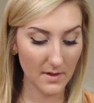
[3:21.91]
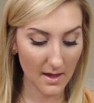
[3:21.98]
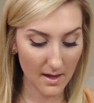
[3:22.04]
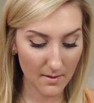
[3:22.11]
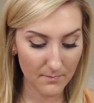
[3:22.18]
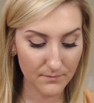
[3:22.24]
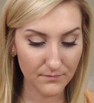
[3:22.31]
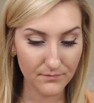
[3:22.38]

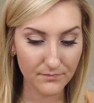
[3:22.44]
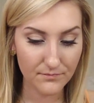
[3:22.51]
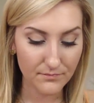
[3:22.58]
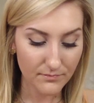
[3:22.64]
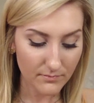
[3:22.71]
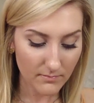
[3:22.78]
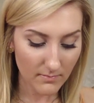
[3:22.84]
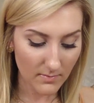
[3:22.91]
Then
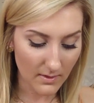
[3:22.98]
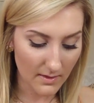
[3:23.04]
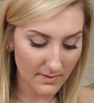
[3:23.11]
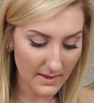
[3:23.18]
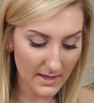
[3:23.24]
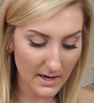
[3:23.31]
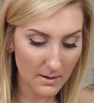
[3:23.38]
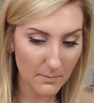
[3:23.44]

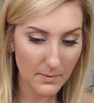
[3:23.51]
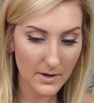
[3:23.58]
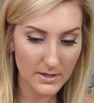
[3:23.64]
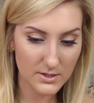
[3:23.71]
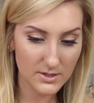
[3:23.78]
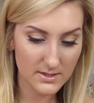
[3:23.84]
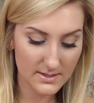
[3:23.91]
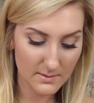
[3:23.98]
I
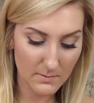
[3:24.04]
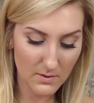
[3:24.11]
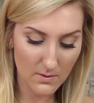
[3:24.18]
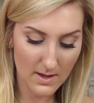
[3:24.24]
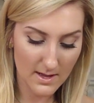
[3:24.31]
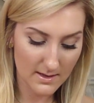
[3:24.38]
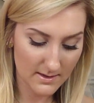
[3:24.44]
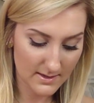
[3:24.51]
purchased, let me
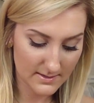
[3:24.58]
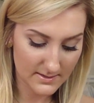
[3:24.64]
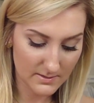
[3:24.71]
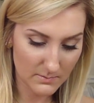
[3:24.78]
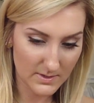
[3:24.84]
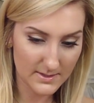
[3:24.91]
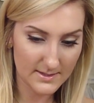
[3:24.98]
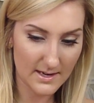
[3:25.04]
go ahead and get
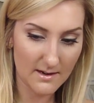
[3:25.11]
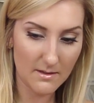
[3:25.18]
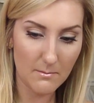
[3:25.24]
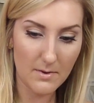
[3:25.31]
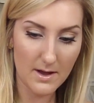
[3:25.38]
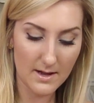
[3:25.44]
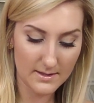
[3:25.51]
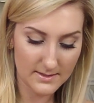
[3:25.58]
some of this out of
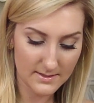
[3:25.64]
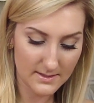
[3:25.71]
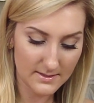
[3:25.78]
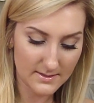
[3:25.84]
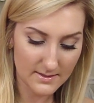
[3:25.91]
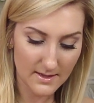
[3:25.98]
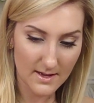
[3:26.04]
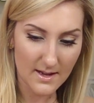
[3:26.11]
the box,
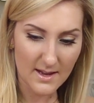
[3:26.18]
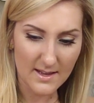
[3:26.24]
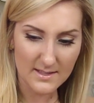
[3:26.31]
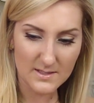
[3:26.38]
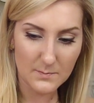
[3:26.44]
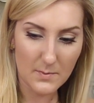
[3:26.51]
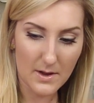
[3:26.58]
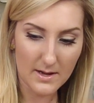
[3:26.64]
because
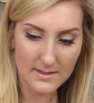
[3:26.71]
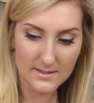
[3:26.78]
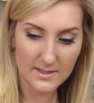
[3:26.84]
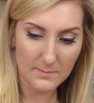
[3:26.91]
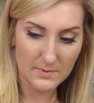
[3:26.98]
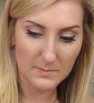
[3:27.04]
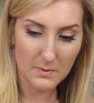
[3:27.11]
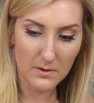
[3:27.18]
this box
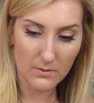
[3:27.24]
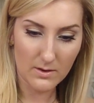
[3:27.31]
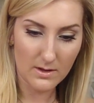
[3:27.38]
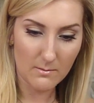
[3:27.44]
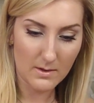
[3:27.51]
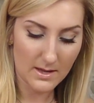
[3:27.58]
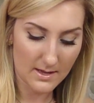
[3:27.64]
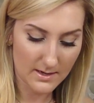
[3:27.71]
keeps
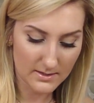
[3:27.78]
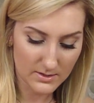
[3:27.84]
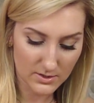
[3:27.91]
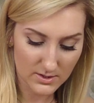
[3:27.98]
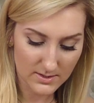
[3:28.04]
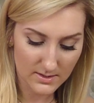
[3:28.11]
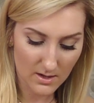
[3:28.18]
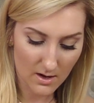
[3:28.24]
poking me and
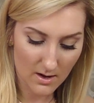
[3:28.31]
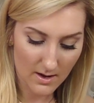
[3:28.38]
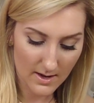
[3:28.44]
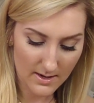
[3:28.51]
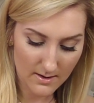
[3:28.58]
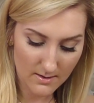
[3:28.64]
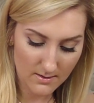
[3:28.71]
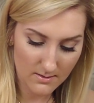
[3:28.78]
it's just
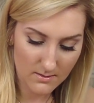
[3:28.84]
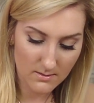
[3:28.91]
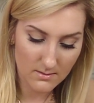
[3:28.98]
odd.